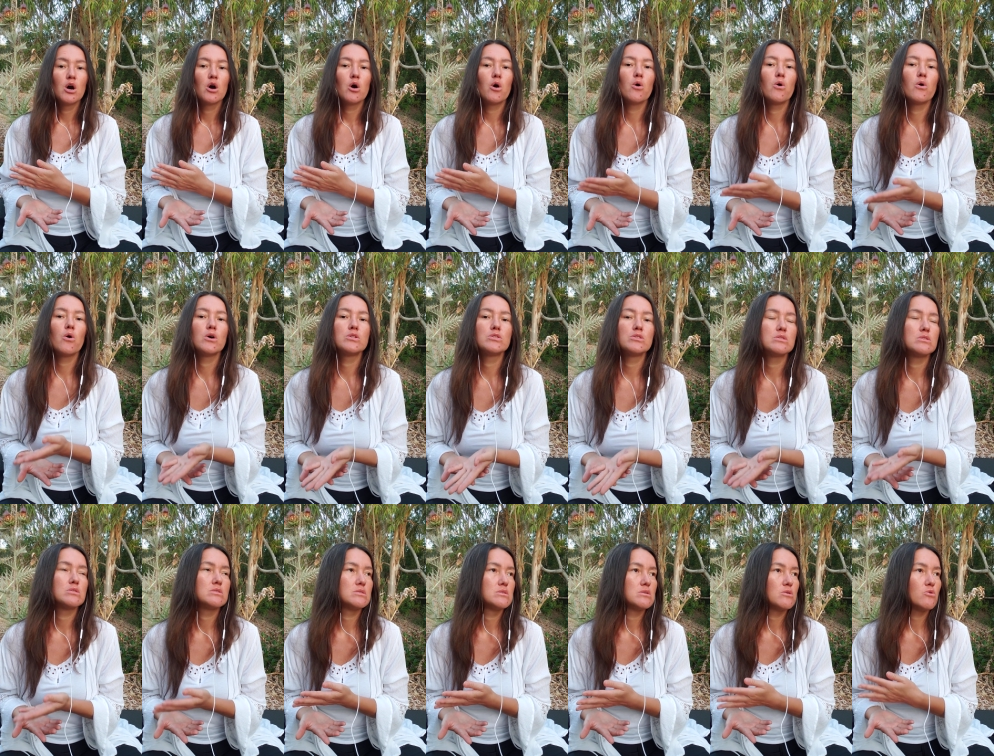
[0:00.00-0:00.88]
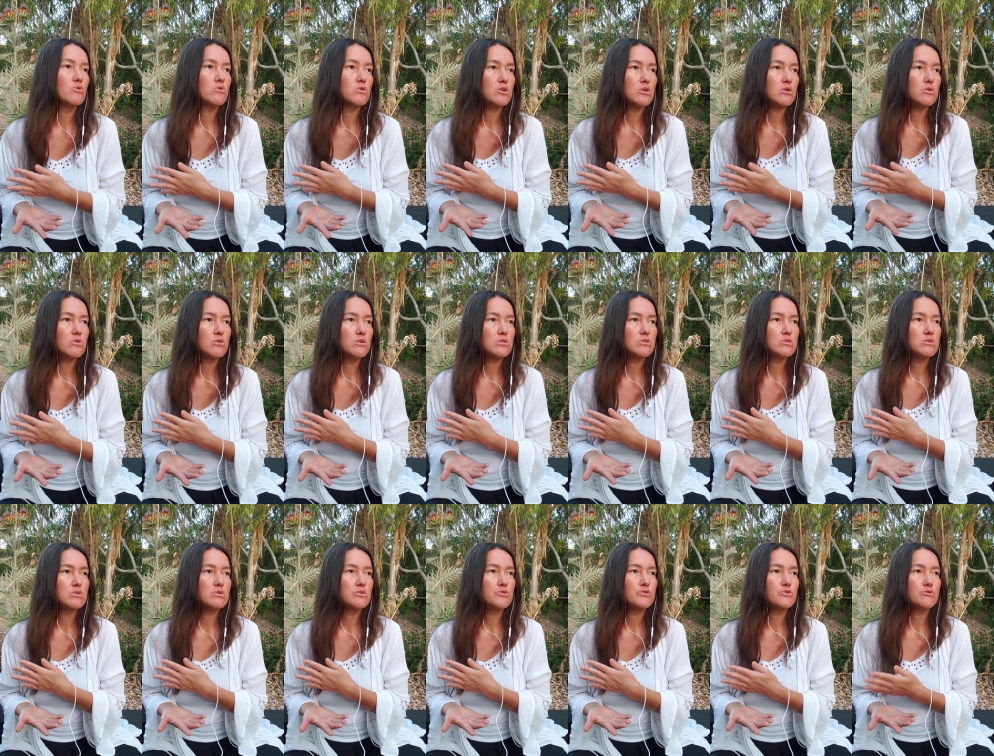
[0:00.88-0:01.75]
or
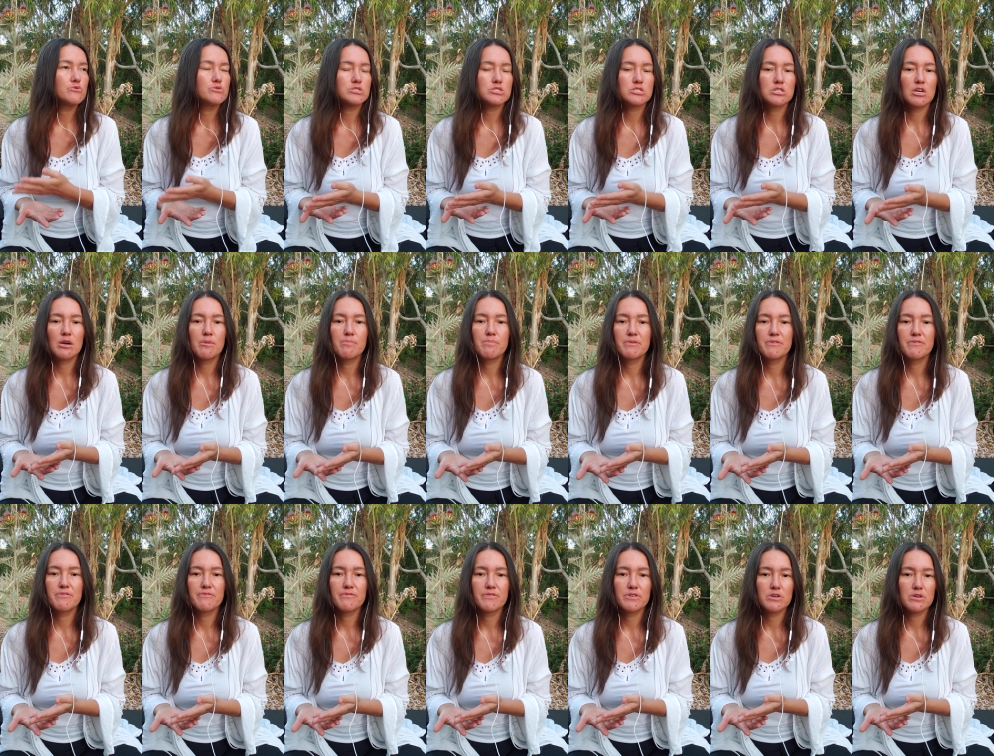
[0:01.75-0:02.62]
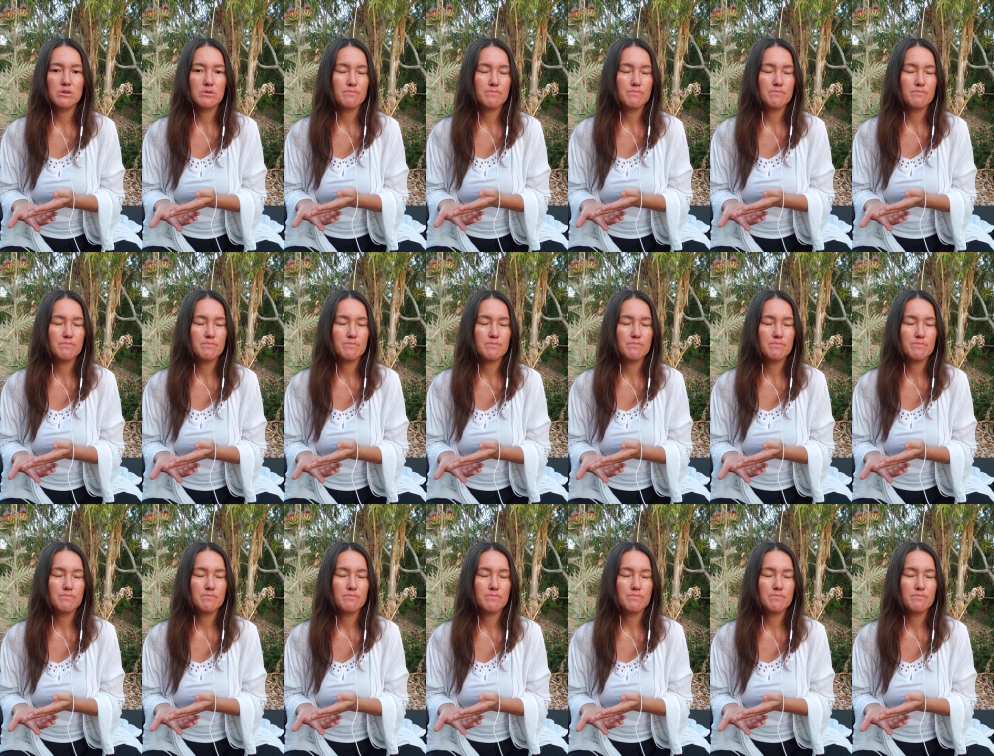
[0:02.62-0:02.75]
on those type of